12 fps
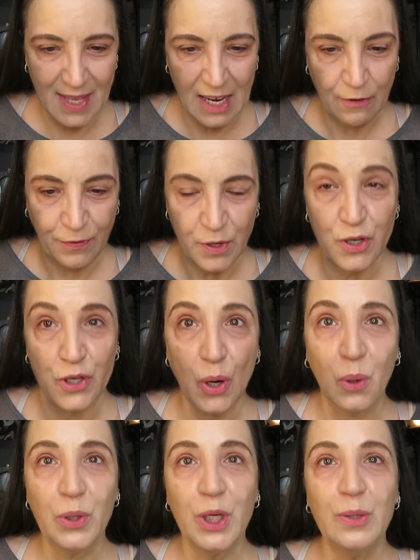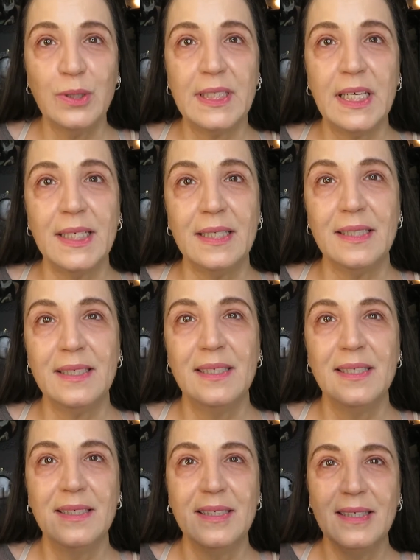if you don't use it,
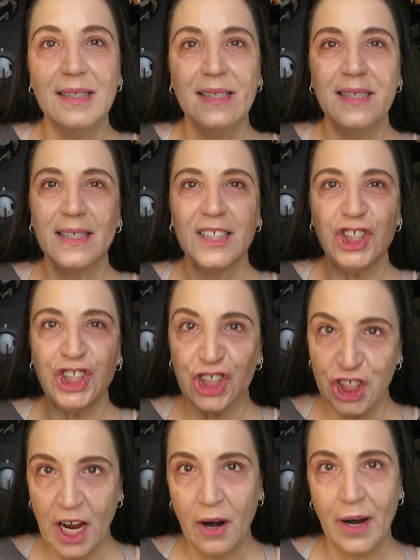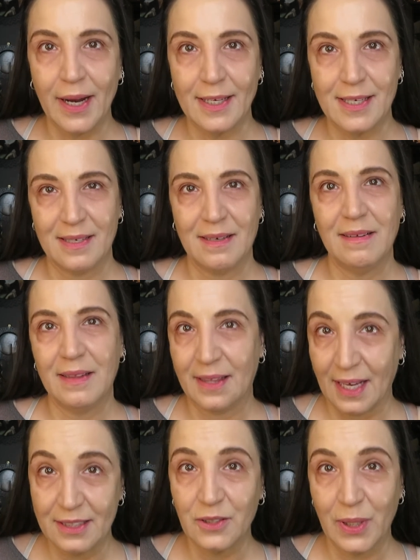share it.
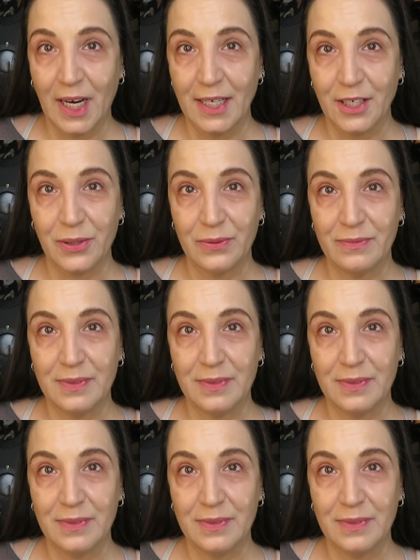That's what I do.